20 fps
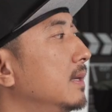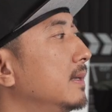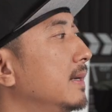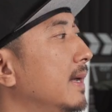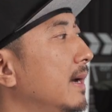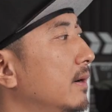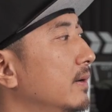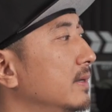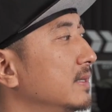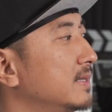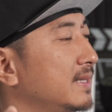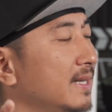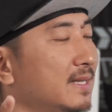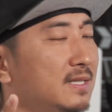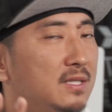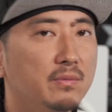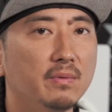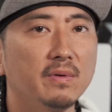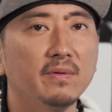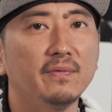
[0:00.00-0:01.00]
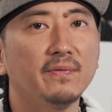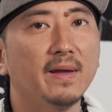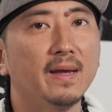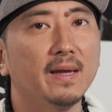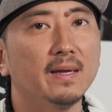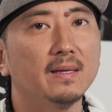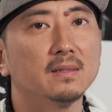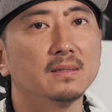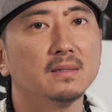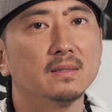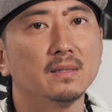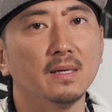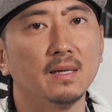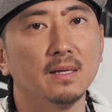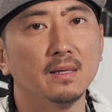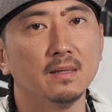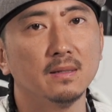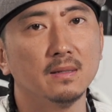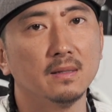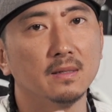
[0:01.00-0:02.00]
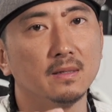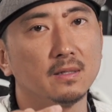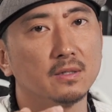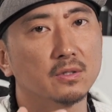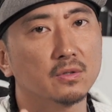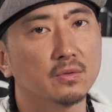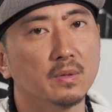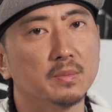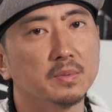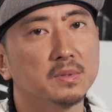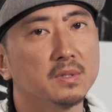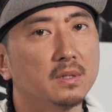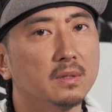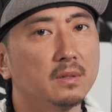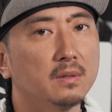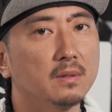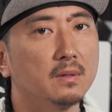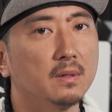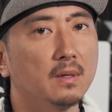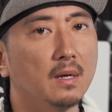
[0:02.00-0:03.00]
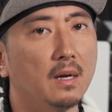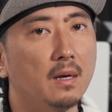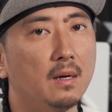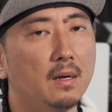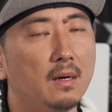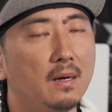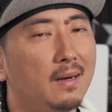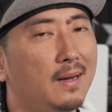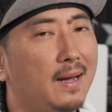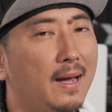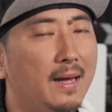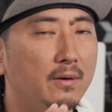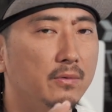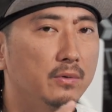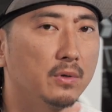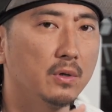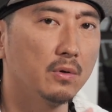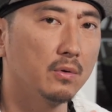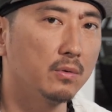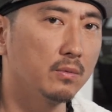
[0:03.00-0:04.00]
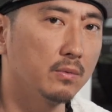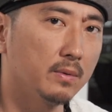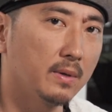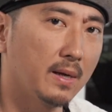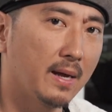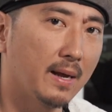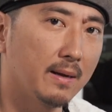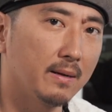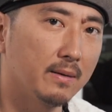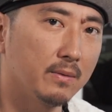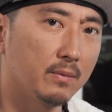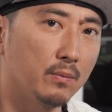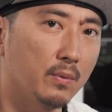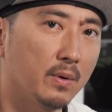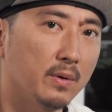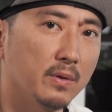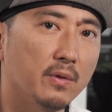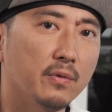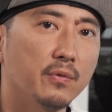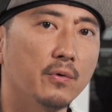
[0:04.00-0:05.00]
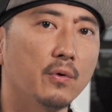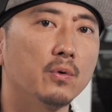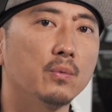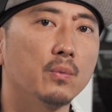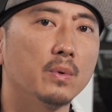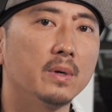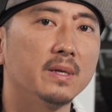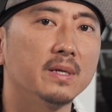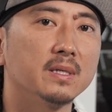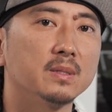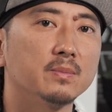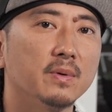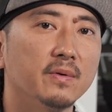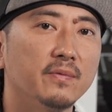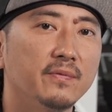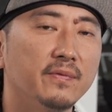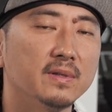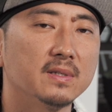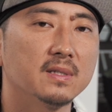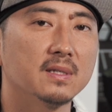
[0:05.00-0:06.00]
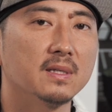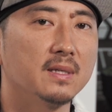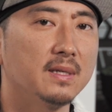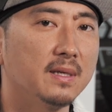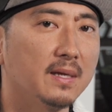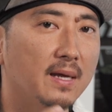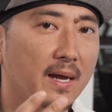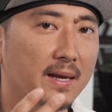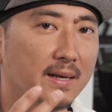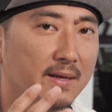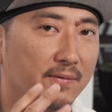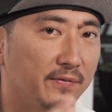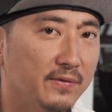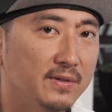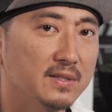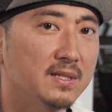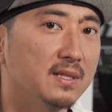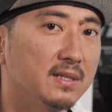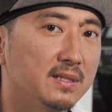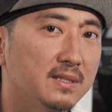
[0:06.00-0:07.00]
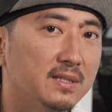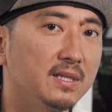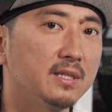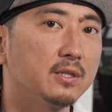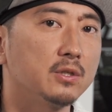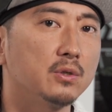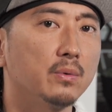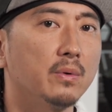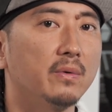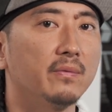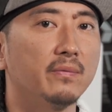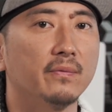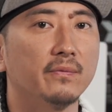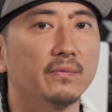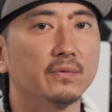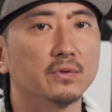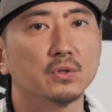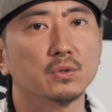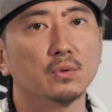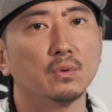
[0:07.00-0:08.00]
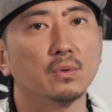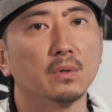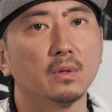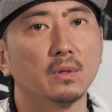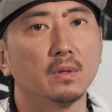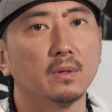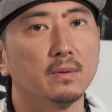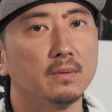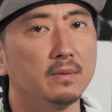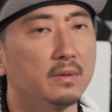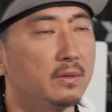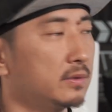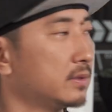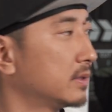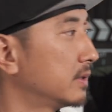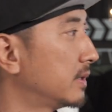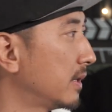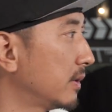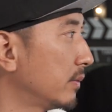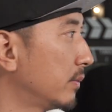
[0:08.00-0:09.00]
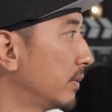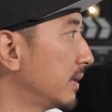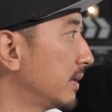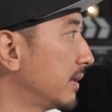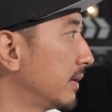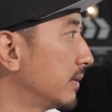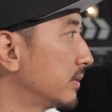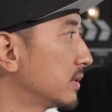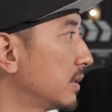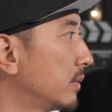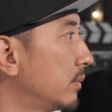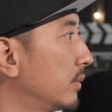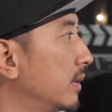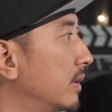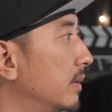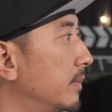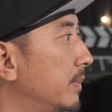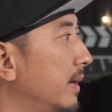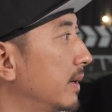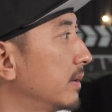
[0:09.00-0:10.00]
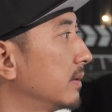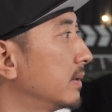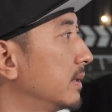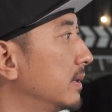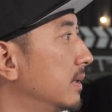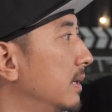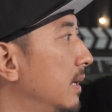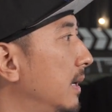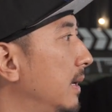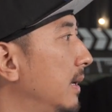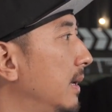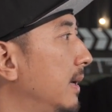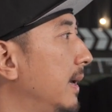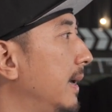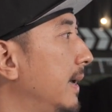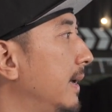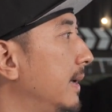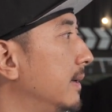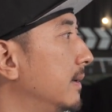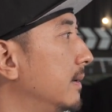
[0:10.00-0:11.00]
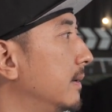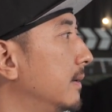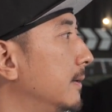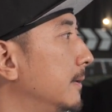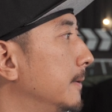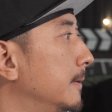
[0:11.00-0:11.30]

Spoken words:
Now it says 3 fans in the description. I don't know where the third one is, but I can physically see 2 of them for sure. There's another one in there somewhere apparently, and